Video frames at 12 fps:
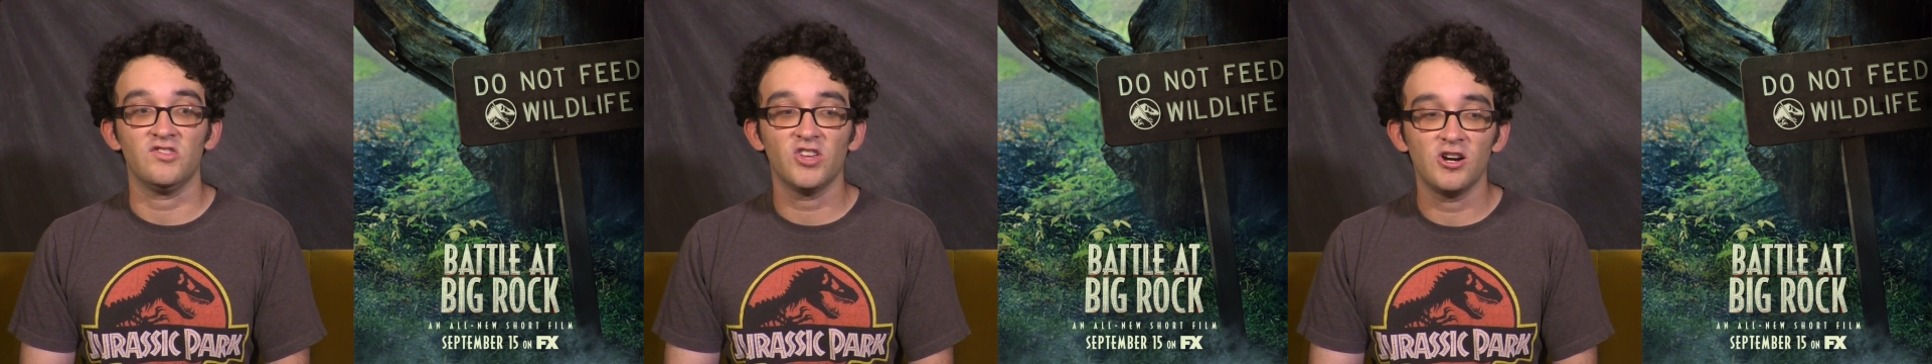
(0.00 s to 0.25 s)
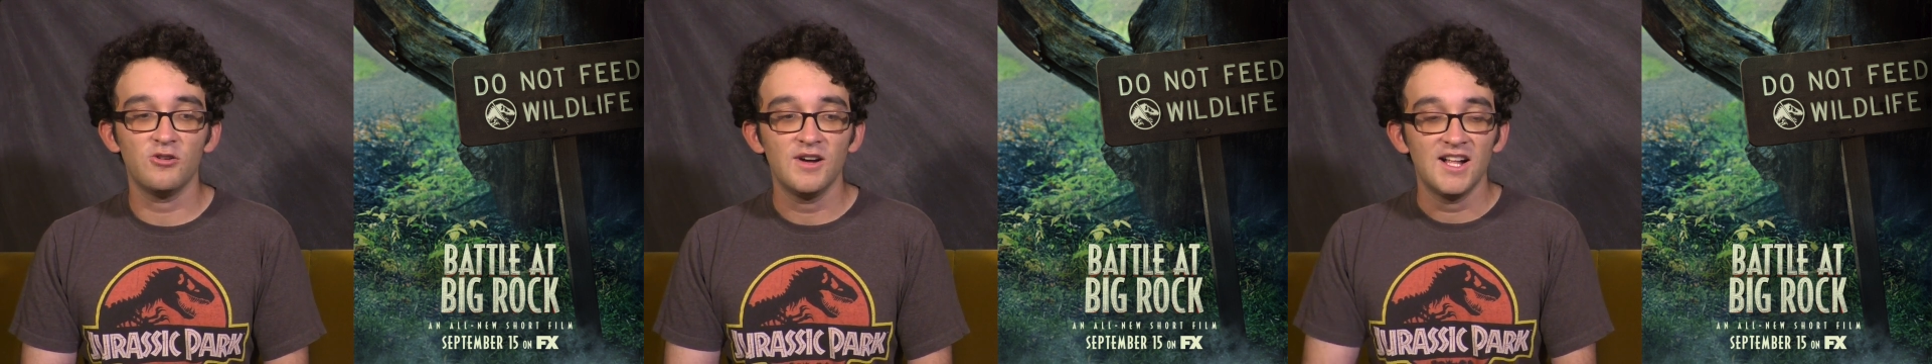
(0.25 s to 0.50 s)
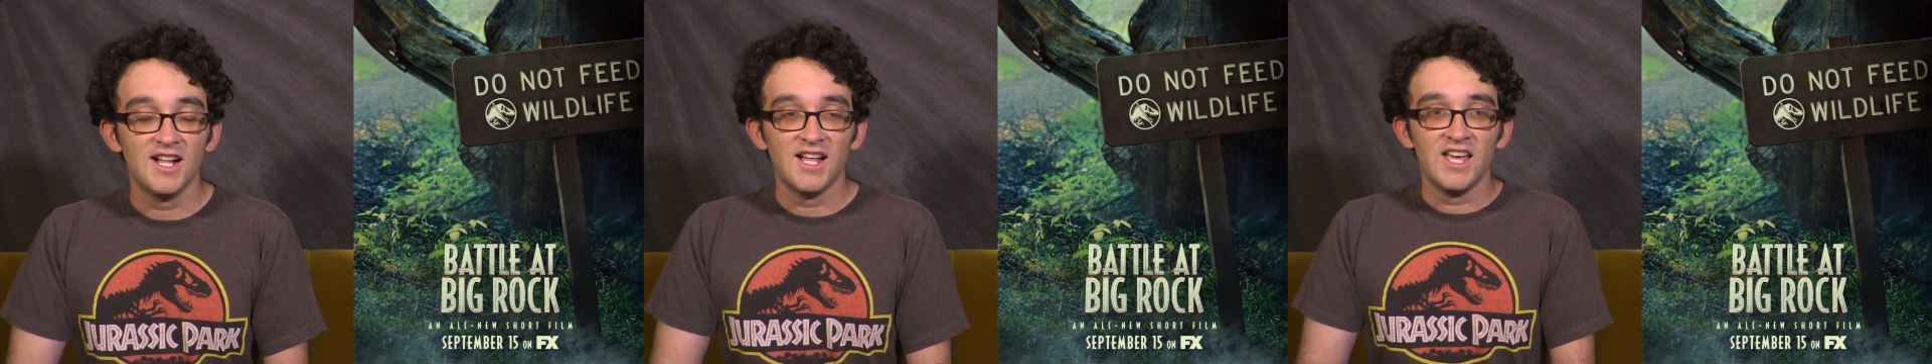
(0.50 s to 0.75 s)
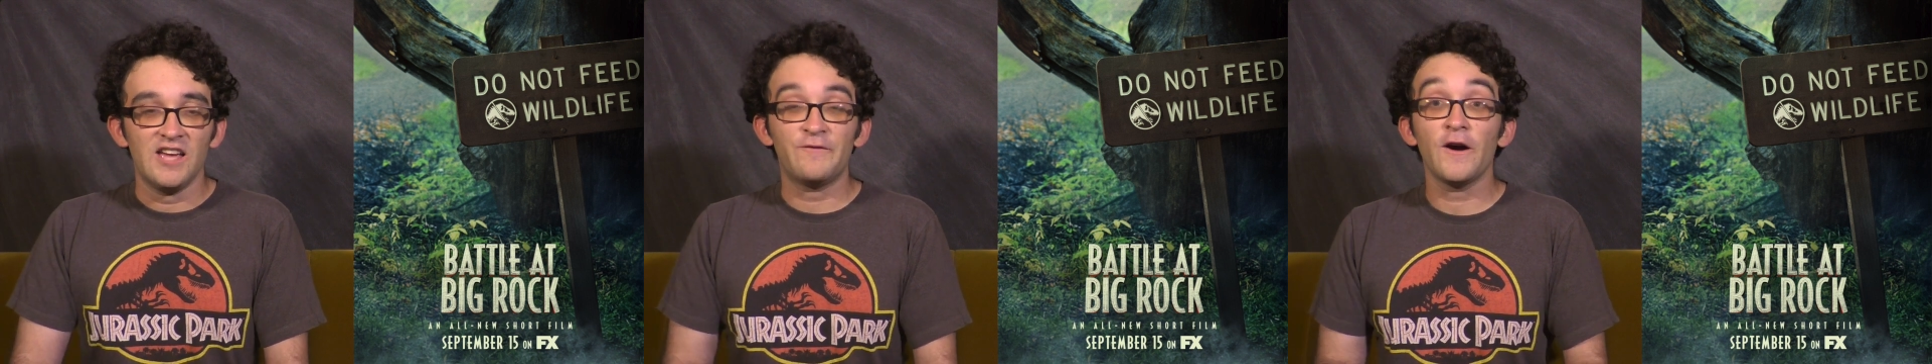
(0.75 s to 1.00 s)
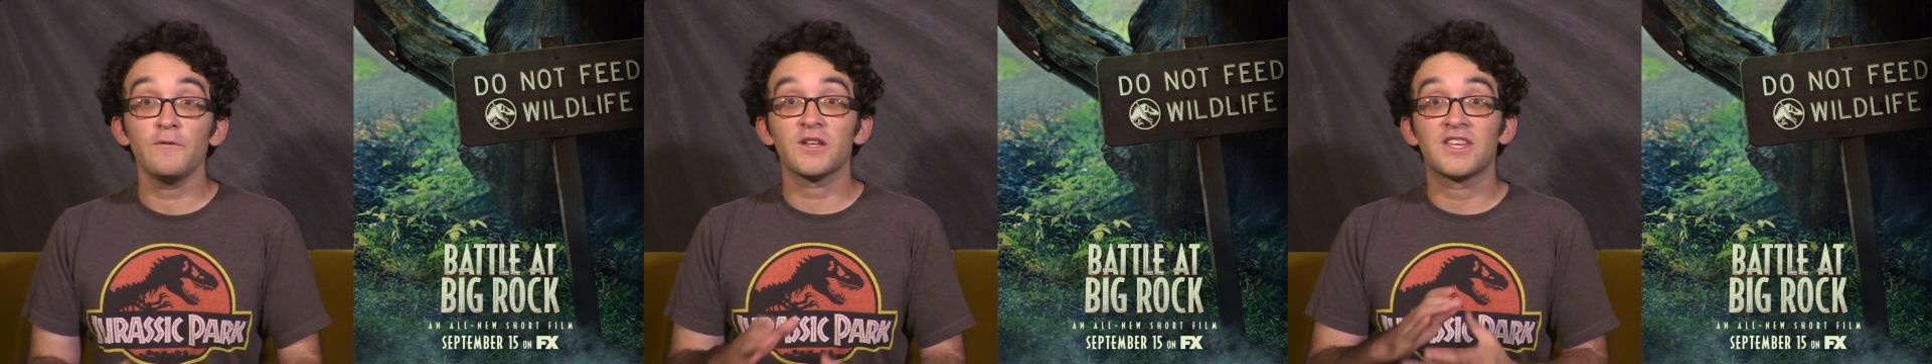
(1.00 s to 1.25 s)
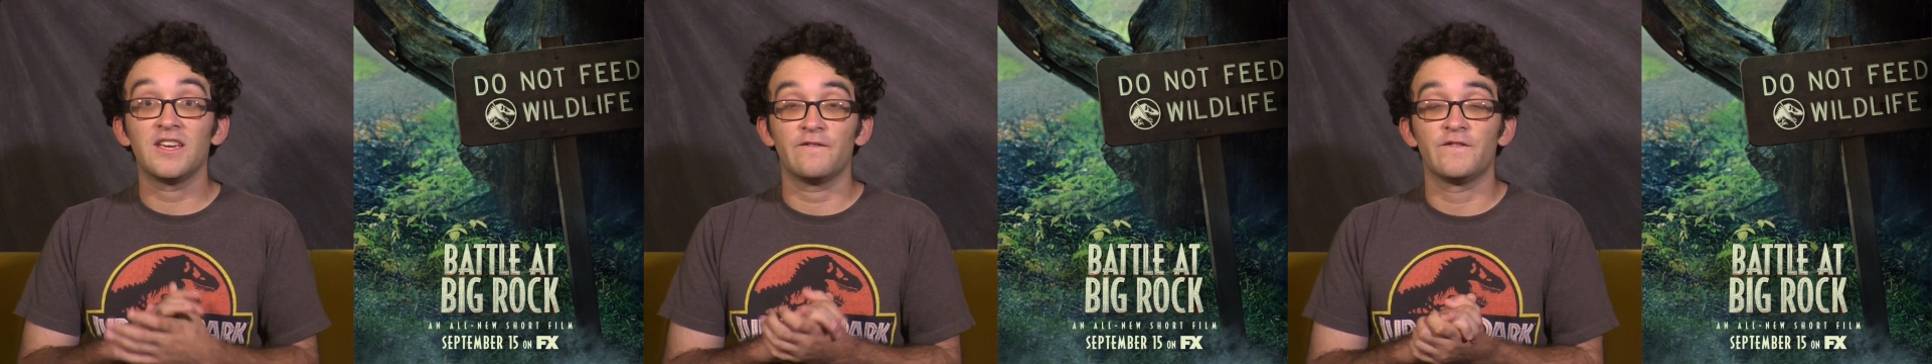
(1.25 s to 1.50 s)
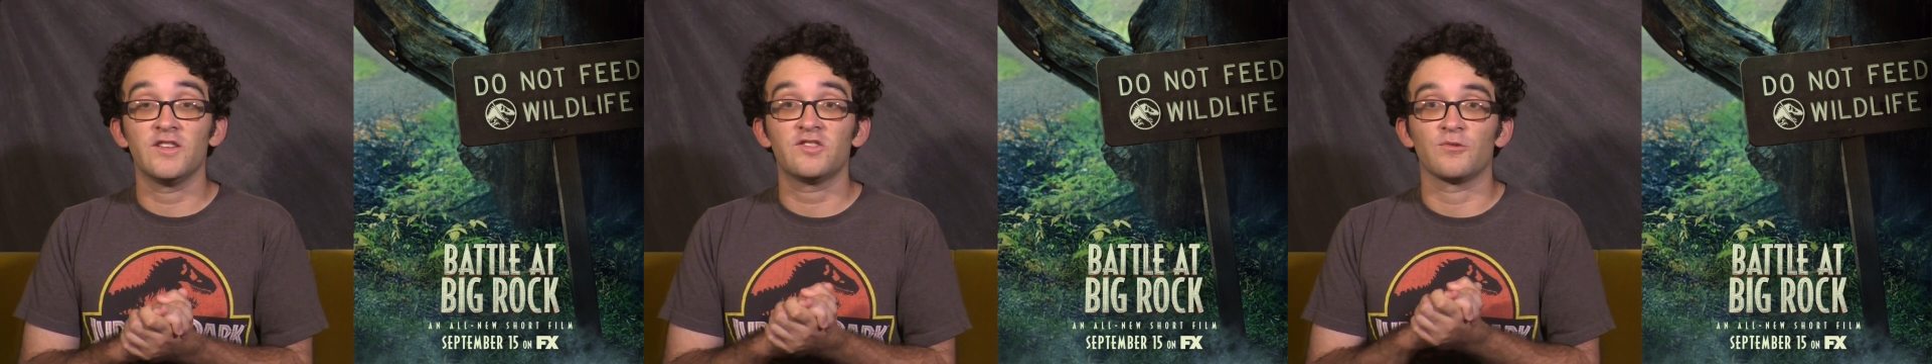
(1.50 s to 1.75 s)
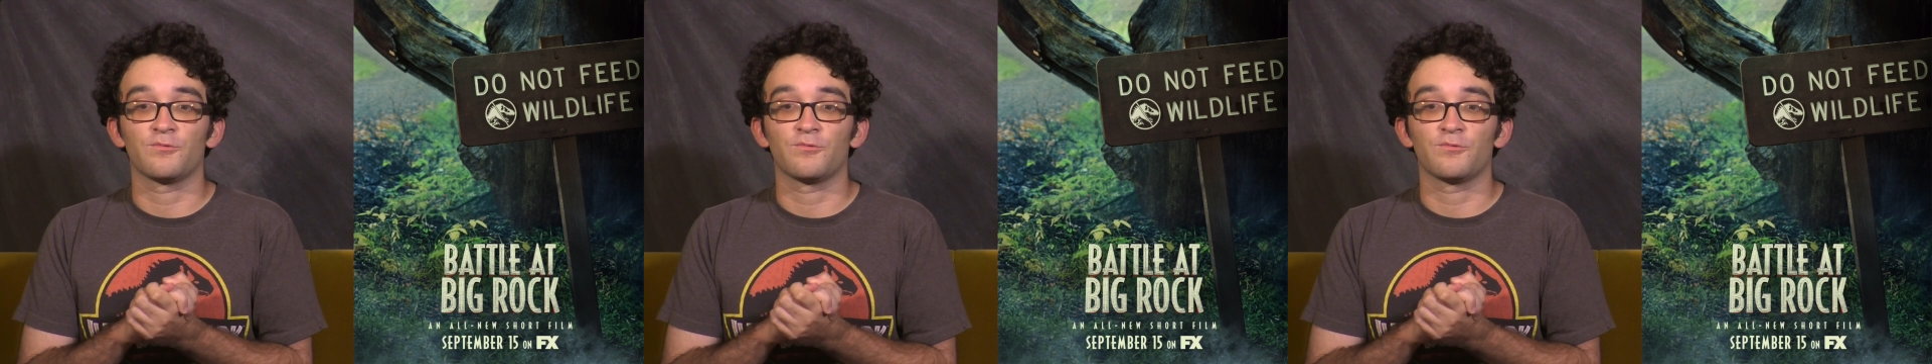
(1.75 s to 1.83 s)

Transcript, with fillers: So if I were to give this a